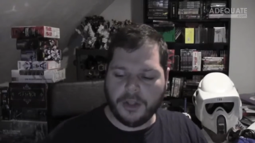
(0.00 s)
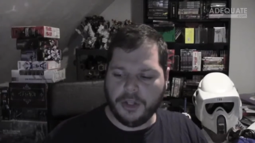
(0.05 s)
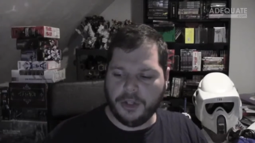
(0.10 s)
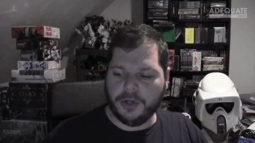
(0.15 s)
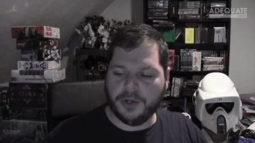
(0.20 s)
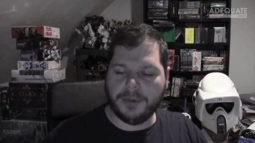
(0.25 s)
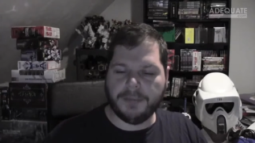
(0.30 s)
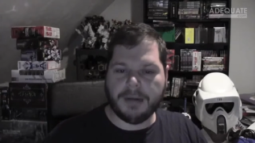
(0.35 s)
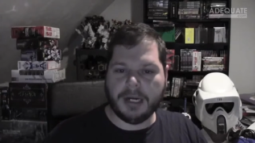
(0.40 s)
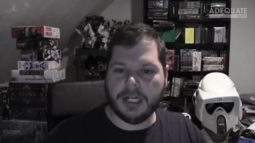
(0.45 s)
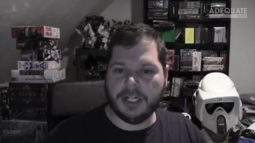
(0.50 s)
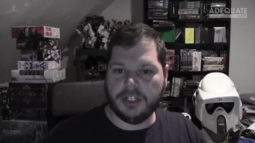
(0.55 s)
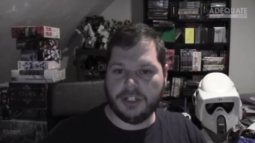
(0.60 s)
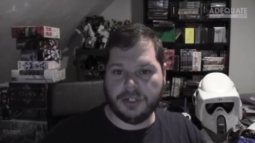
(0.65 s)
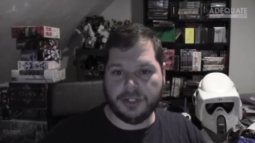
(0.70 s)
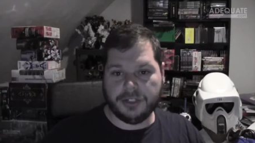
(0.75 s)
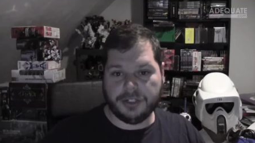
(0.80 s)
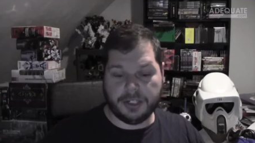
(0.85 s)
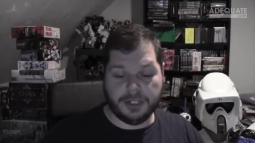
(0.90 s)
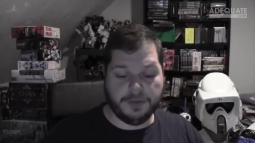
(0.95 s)

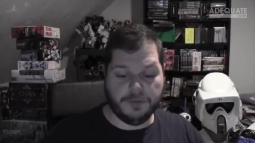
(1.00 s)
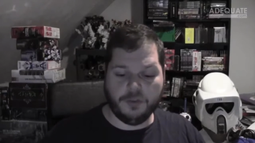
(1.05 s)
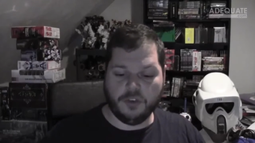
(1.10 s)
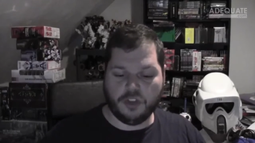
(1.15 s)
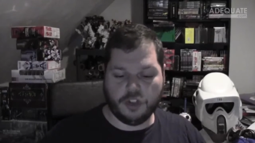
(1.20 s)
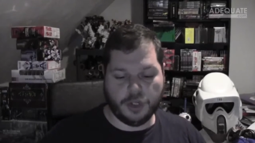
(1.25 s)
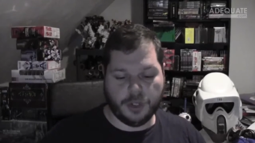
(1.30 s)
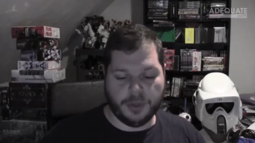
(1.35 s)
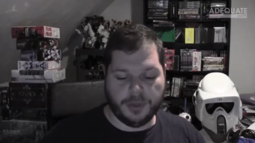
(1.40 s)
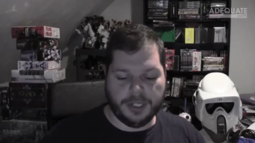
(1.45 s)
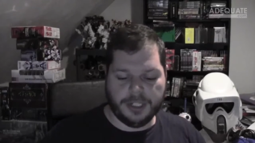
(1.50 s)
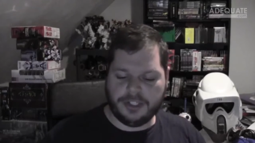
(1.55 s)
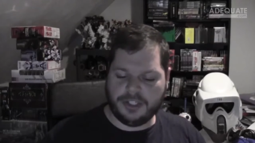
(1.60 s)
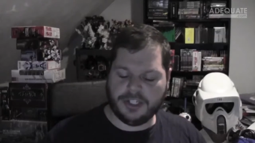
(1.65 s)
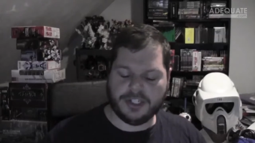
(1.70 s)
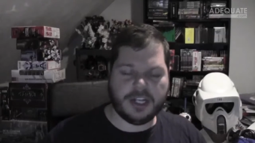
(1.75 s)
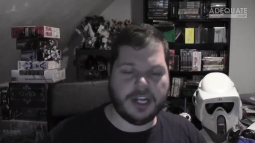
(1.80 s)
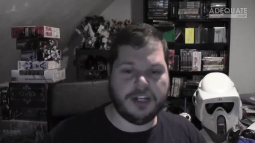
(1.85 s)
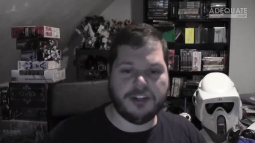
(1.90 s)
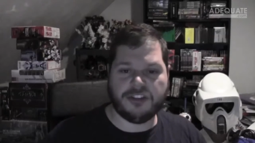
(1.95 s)
monitors, and so it's
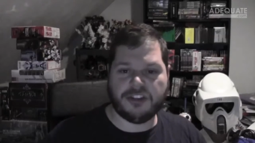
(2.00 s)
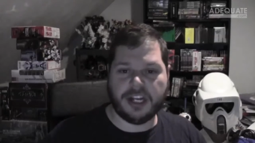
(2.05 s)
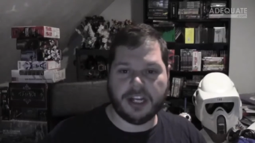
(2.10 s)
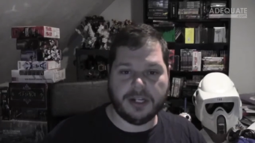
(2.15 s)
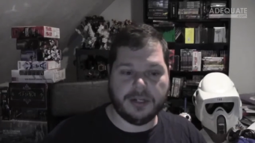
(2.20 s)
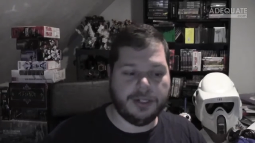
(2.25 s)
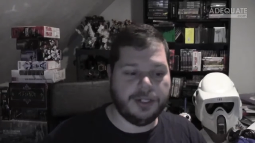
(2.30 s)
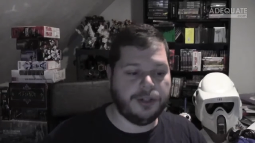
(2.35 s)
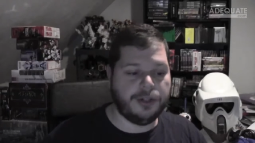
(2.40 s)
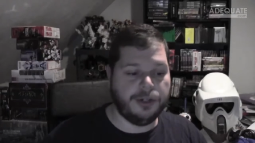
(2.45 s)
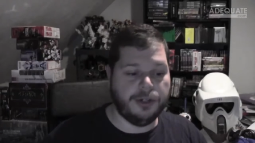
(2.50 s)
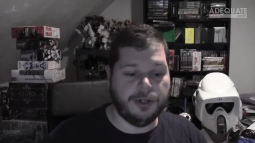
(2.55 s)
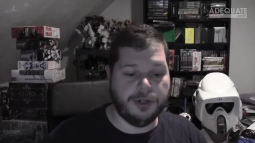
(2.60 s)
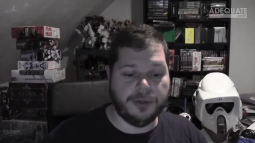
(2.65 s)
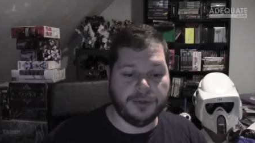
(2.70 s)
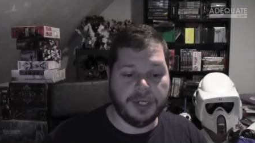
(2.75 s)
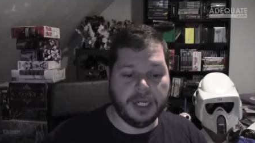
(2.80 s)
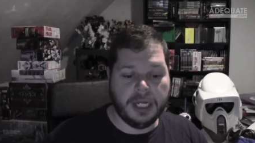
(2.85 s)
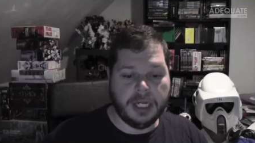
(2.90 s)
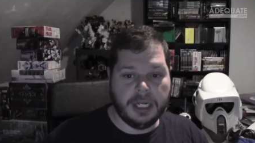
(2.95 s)
just kind of cycling
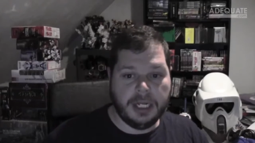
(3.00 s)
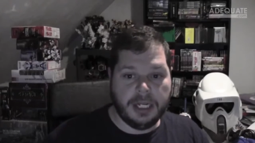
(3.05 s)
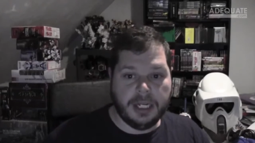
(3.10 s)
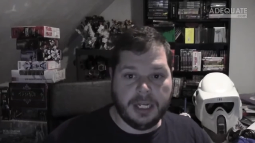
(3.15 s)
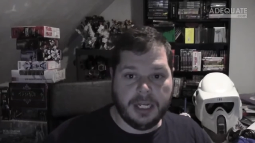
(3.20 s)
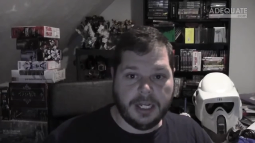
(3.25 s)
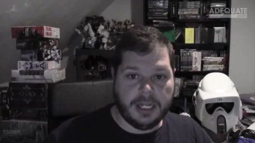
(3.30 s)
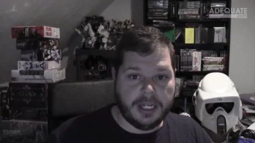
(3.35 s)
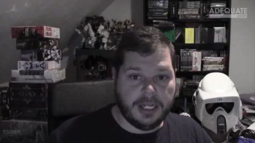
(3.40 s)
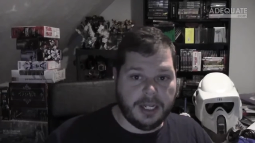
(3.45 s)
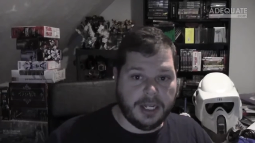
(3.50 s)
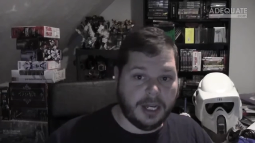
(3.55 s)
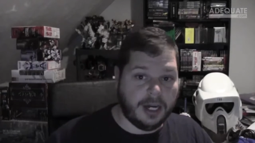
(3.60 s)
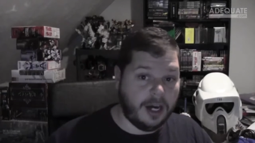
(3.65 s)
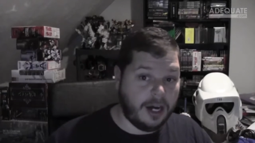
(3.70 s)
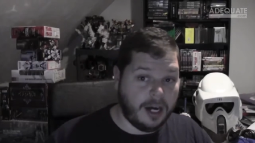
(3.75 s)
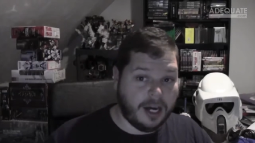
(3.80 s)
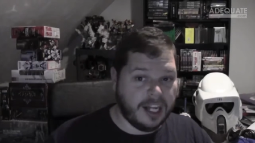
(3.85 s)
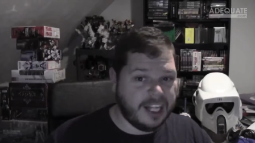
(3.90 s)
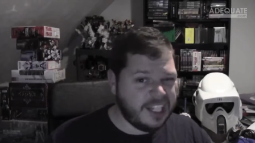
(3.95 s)
through.
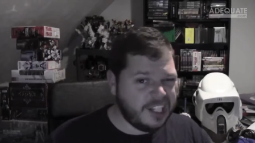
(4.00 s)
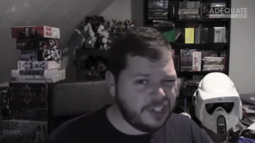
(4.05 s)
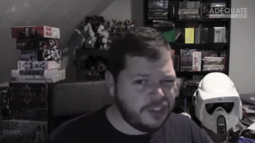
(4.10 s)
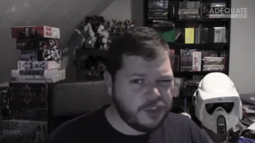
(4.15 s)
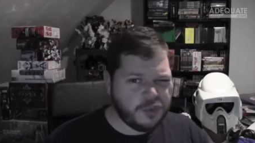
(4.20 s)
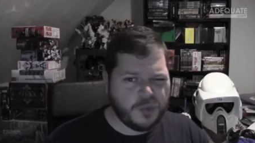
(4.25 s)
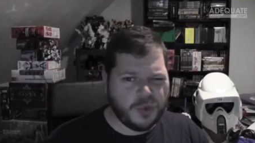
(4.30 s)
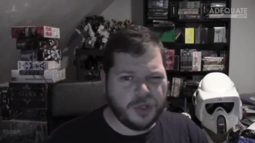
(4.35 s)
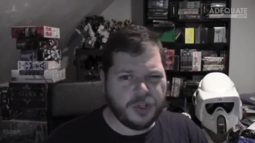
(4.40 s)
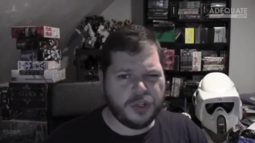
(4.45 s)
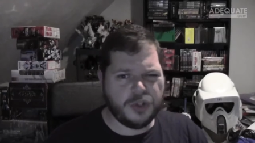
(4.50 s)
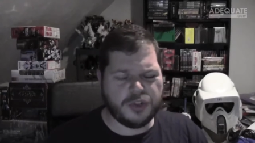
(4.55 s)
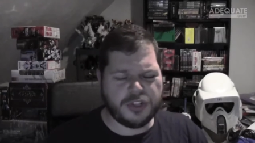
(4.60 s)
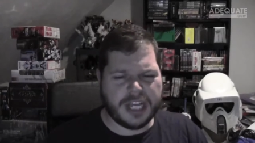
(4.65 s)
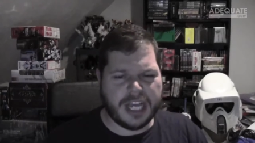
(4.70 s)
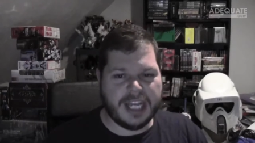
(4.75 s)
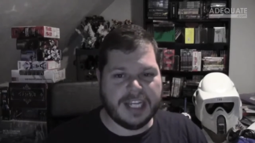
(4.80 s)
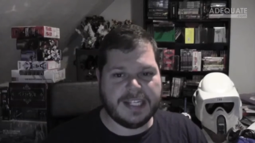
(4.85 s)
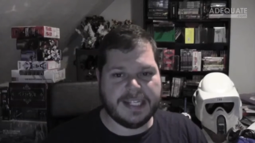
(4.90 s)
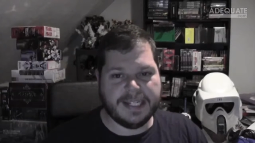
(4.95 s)
This is one of those
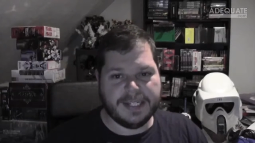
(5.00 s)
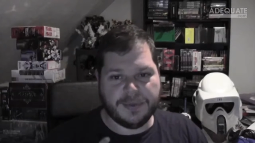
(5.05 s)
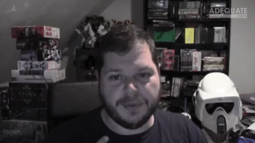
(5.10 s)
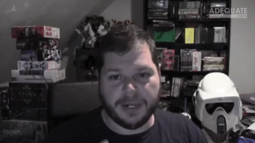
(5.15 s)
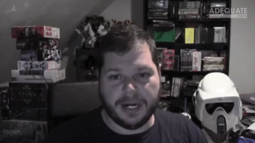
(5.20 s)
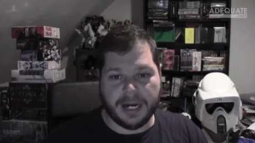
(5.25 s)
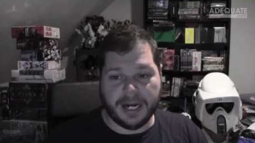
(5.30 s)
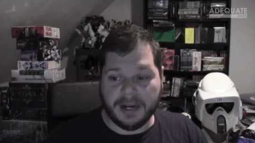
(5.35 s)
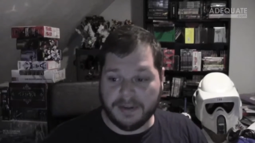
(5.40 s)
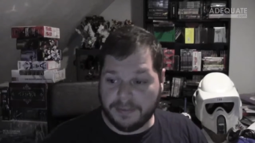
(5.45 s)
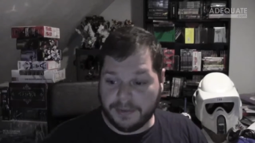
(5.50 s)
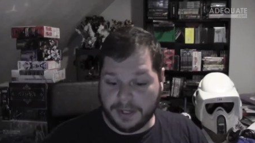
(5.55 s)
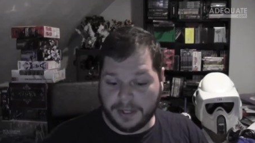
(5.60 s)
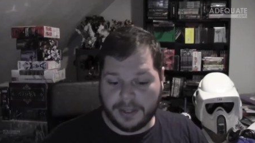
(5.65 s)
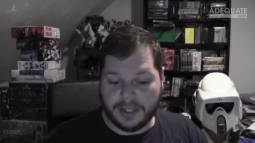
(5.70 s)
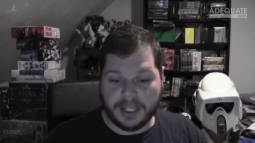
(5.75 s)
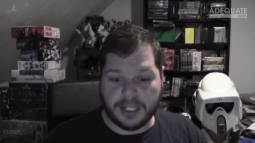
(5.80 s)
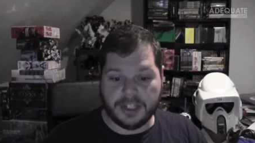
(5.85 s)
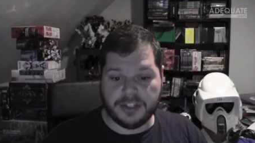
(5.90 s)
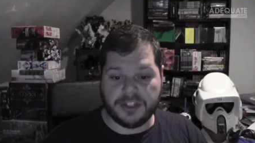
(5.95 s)
cases where
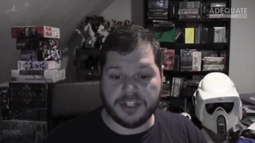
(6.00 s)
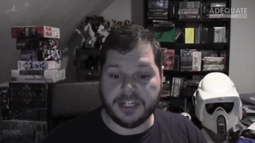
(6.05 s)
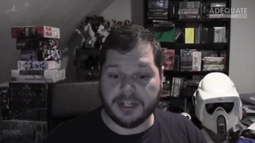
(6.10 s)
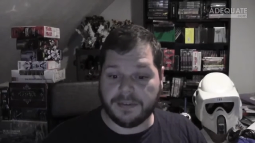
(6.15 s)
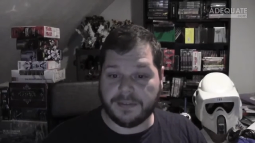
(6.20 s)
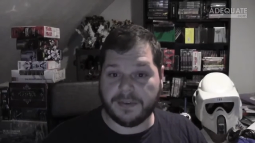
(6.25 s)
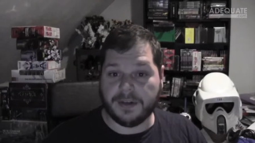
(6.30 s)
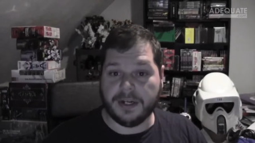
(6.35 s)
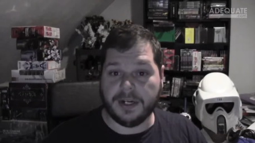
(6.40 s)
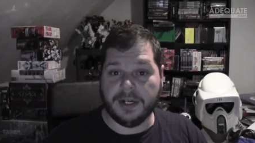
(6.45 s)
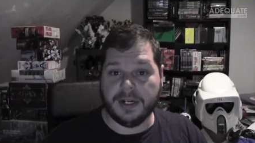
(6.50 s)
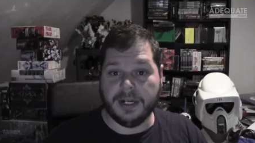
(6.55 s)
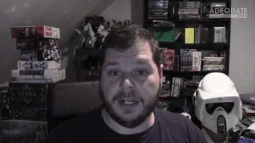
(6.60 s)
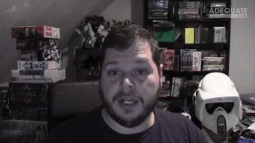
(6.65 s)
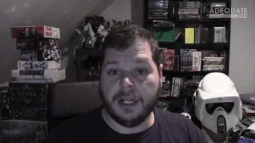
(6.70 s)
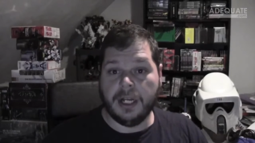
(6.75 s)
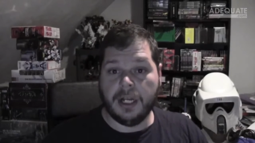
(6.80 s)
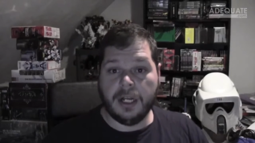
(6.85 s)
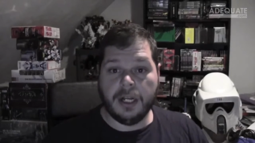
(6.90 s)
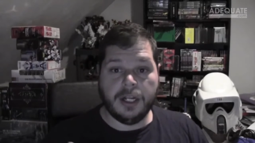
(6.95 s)
everything is different.
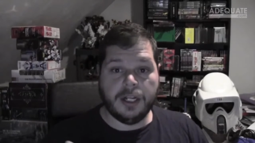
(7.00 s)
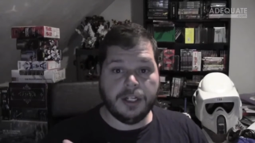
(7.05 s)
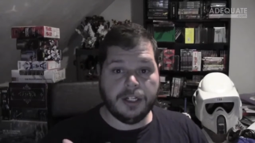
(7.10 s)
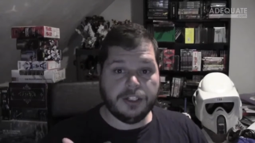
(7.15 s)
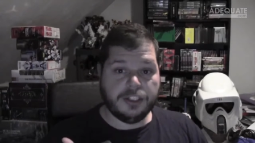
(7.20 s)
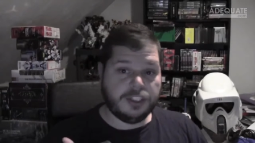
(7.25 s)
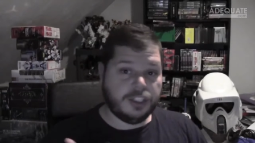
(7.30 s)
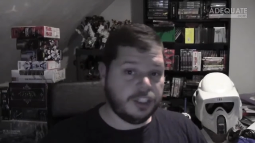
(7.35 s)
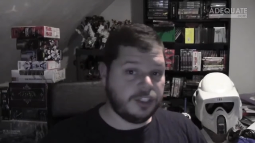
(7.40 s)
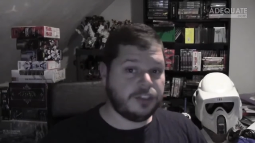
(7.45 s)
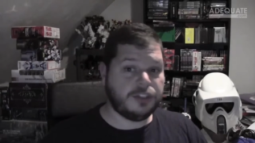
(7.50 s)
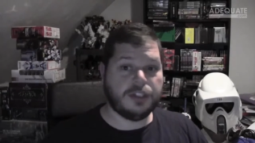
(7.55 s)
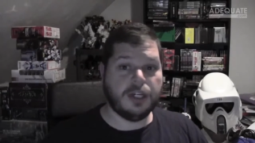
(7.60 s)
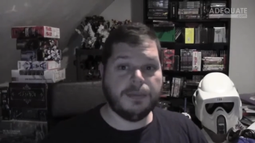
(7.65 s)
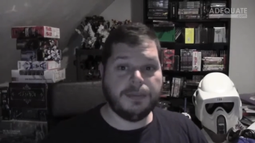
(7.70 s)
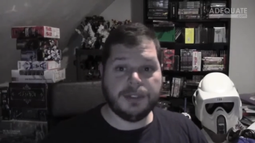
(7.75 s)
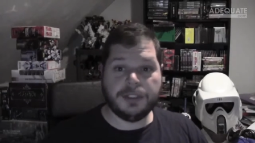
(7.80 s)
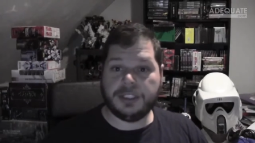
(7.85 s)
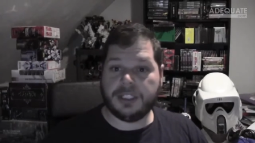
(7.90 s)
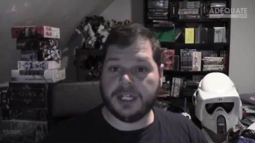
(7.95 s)
Just
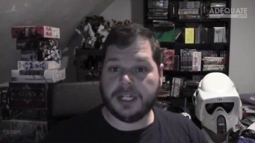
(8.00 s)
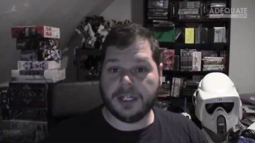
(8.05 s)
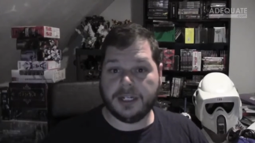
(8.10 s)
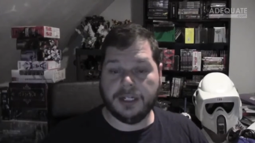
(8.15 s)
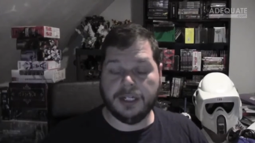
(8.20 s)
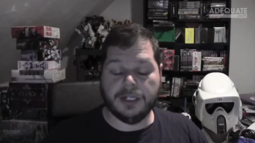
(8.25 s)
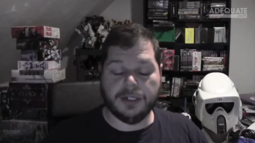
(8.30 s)
double check